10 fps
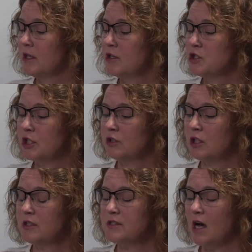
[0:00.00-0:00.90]
She
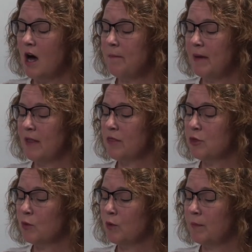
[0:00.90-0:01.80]
looks up and
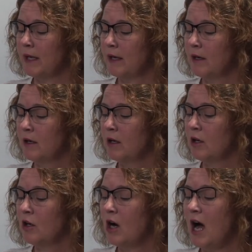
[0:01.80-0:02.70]
through me.
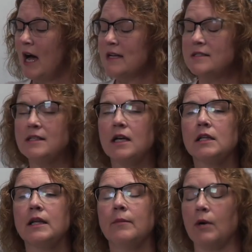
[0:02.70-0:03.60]
Her eyes
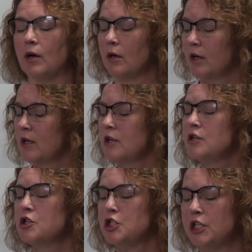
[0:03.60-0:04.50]
glimmer.
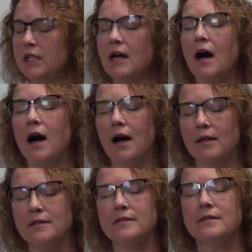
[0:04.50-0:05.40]
She
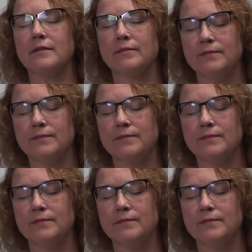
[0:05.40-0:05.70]
nods.